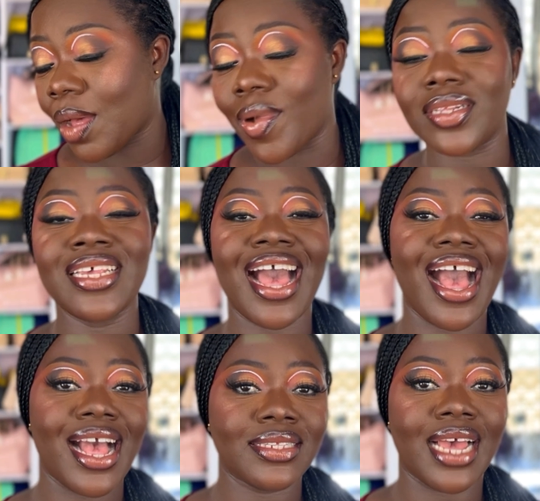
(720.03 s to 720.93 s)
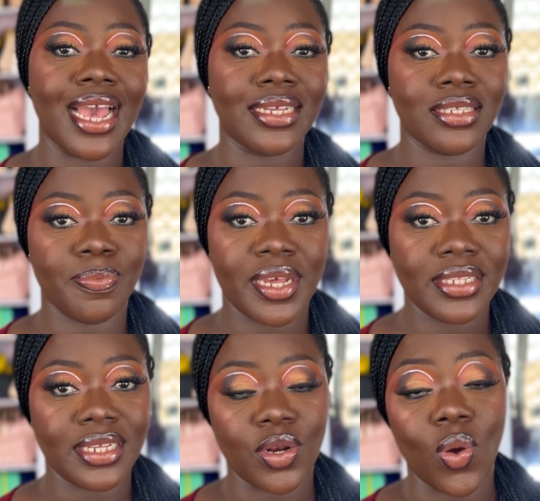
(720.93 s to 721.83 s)
out as I
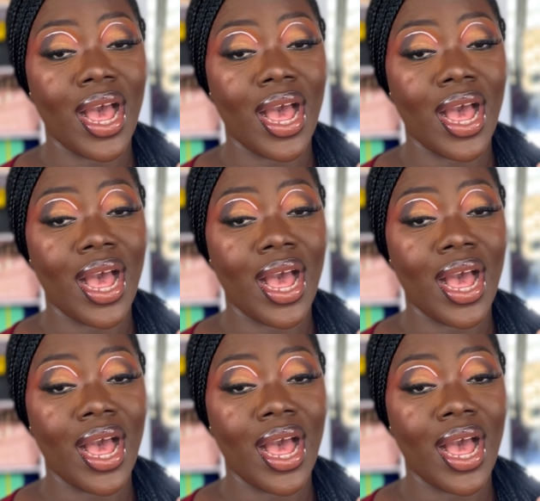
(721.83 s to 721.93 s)
expected or